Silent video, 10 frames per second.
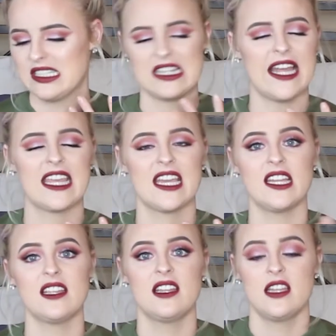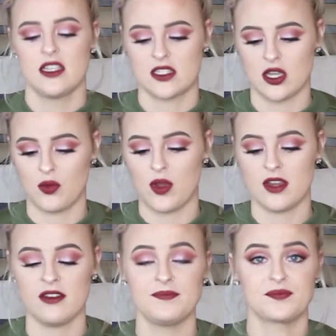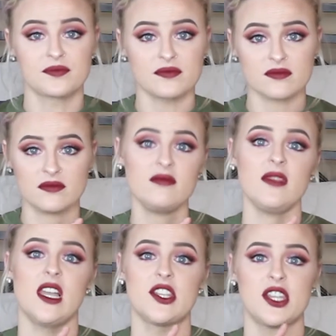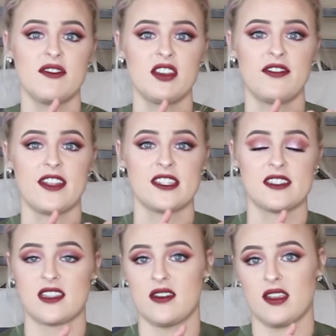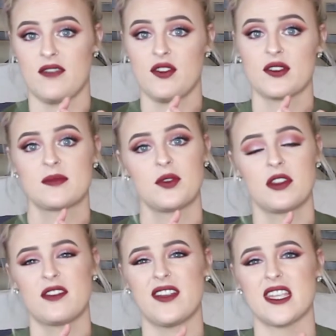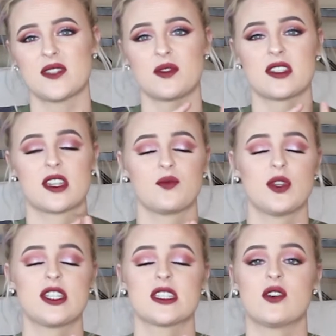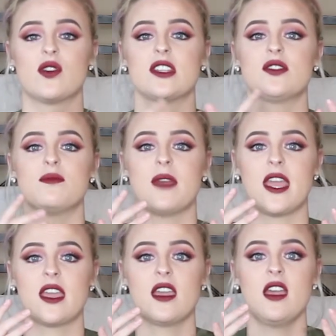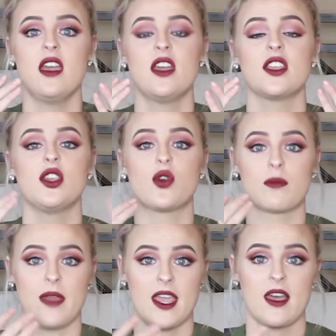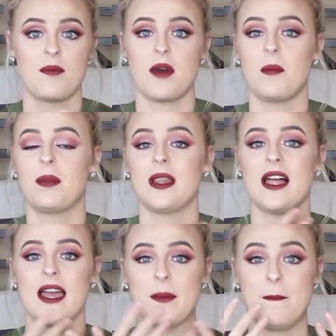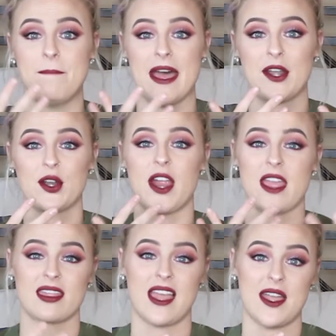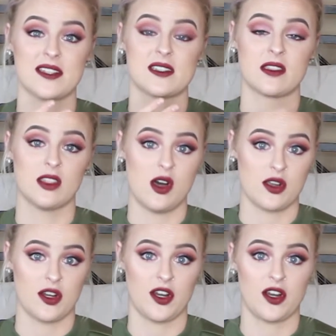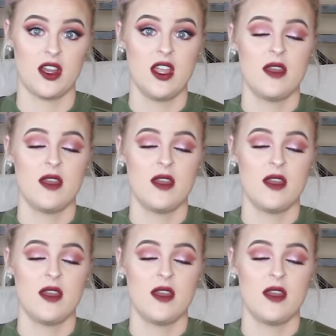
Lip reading: like it. So one, shaving your face is going to give you a smoother face, which is going to make your makeup apply better and last longer.